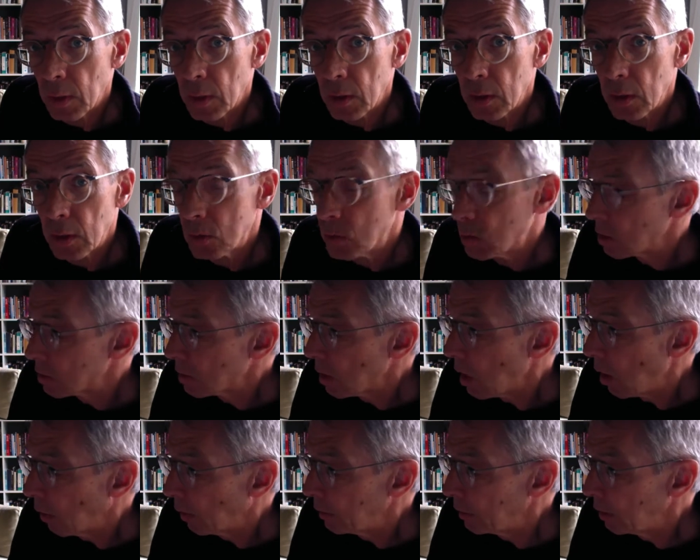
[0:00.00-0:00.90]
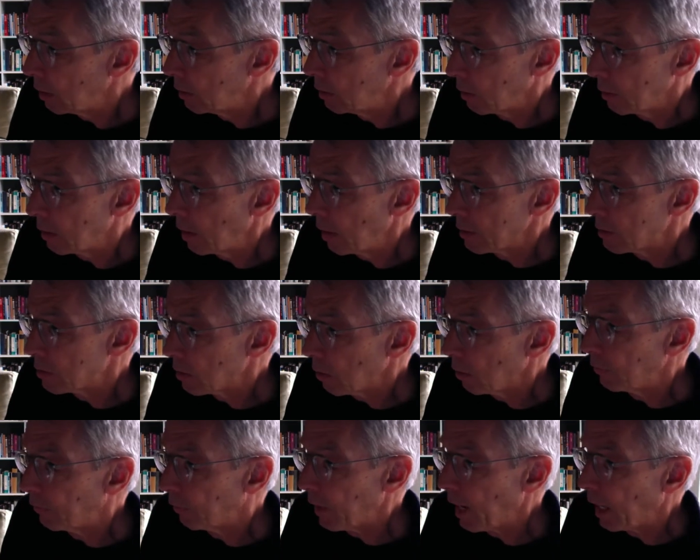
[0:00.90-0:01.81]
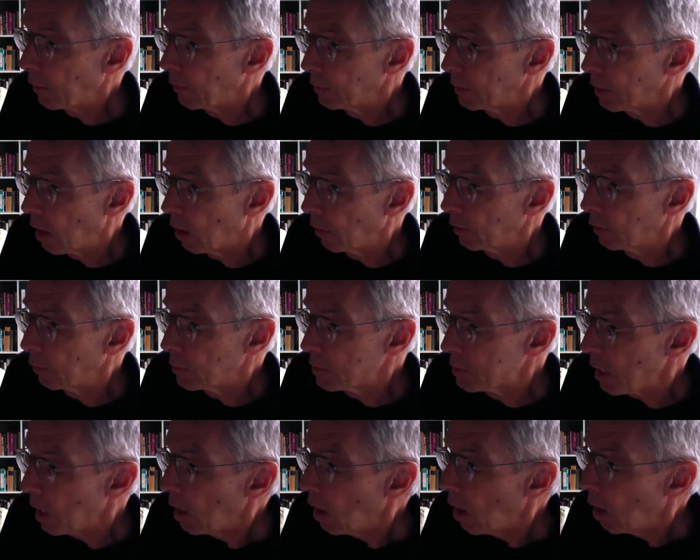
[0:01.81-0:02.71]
You just hardly know, it's so flattering, you hardly know what to say.